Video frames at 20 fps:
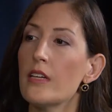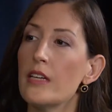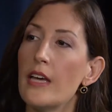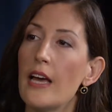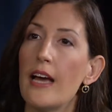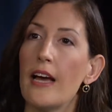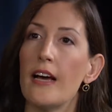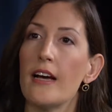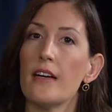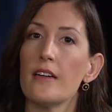
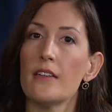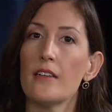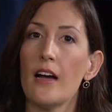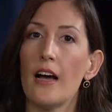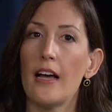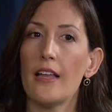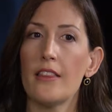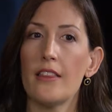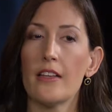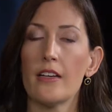Yeah,
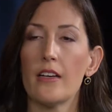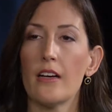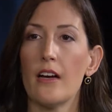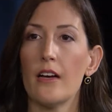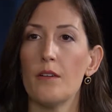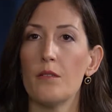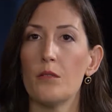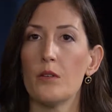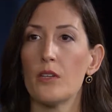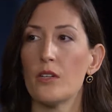I think
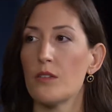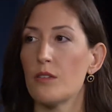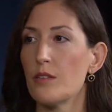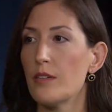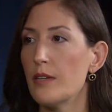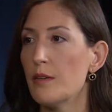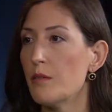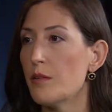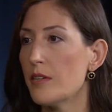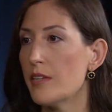I would
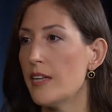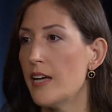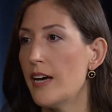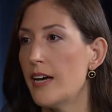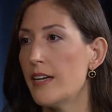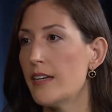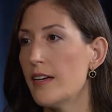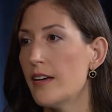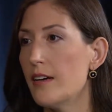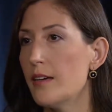agree with
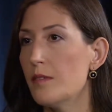that.